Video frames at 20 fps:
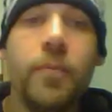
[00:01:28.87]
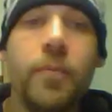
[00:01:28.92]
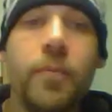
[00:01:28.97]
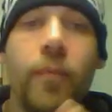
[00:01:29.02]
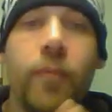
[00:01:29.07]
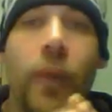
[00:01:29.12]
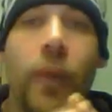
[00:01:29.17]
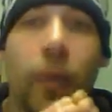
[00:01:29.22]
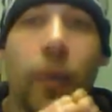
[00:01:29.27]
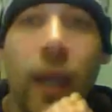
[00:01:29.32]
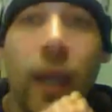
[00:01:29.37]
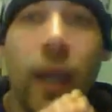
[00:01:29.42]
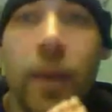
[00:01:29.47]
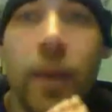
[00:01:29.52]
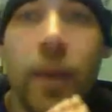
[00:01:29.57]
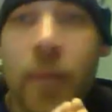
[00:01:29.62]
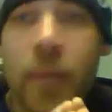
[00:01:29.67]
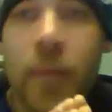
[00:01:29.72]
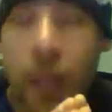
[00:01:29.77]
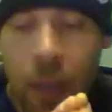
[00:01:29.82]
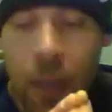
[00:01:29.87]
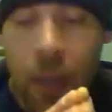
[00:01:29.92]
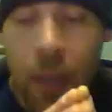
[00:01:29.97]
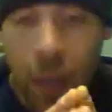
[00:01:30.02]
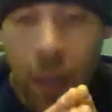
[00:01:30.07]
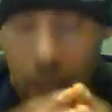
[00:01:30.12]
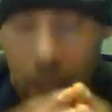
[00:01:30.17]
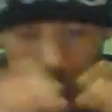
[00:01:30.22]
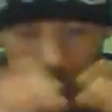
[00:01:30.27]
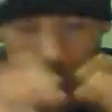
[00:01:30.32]
Okay?
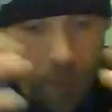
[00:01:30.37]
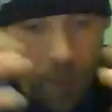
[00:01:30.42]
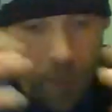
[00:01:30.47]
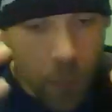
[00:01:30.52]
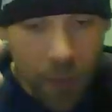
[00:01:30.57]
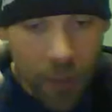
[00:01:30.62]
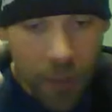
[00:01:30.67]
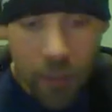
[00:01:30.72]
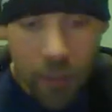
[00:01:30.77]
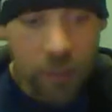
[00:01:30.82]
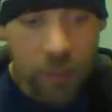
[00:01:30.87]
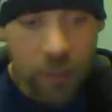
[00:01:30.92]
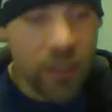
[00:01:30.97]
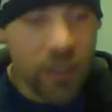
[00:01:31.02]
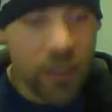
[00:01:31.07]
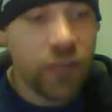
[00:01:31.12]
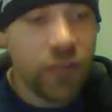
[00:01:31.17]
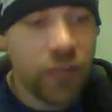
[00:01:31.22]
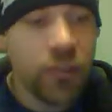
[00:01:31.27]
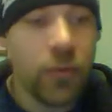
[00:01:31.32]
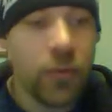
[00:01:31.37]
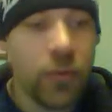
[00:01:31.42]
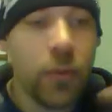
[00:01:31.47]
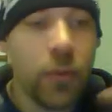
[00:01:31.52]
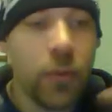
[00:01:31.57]
And I'm going to present to you,